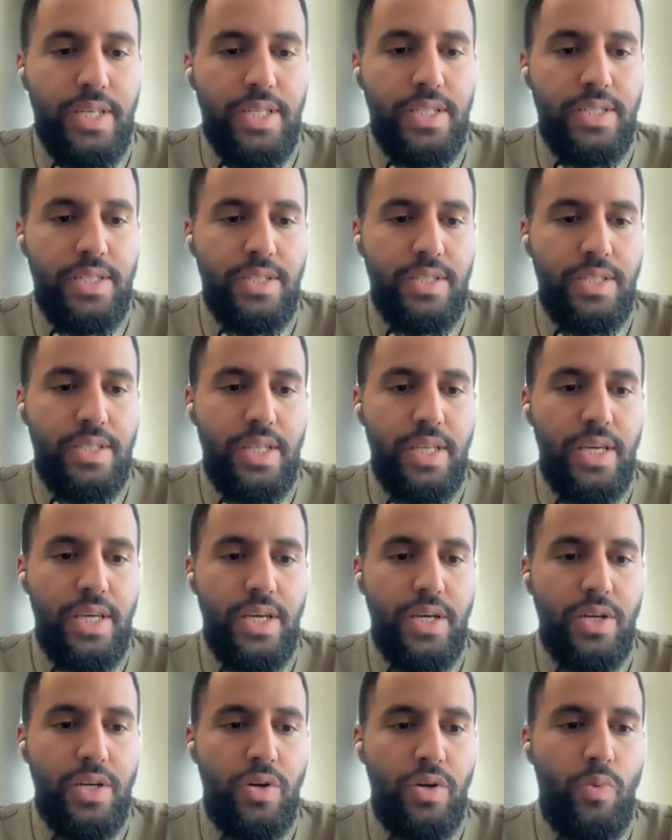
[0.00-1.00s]
is
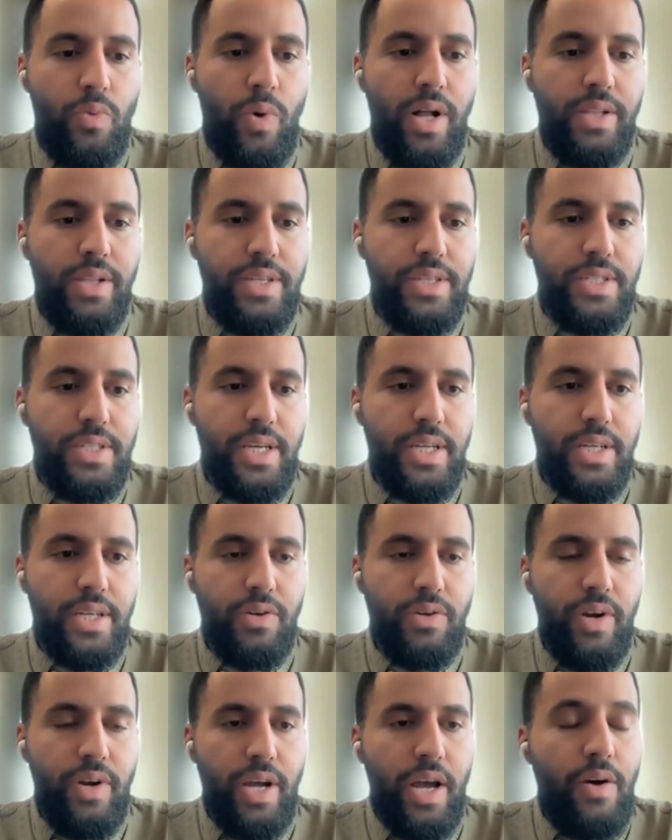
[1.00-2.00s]
the wellness and
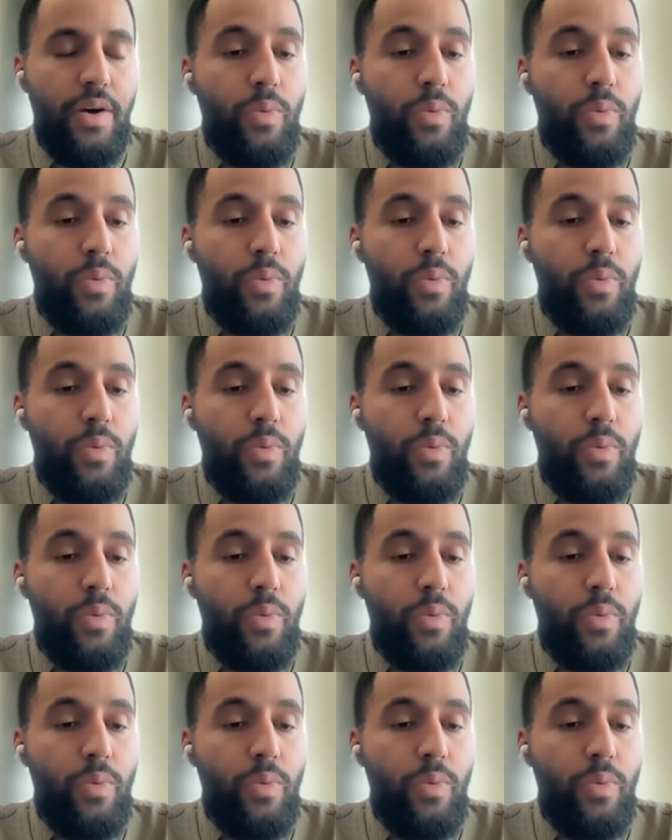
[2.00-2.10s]
correct.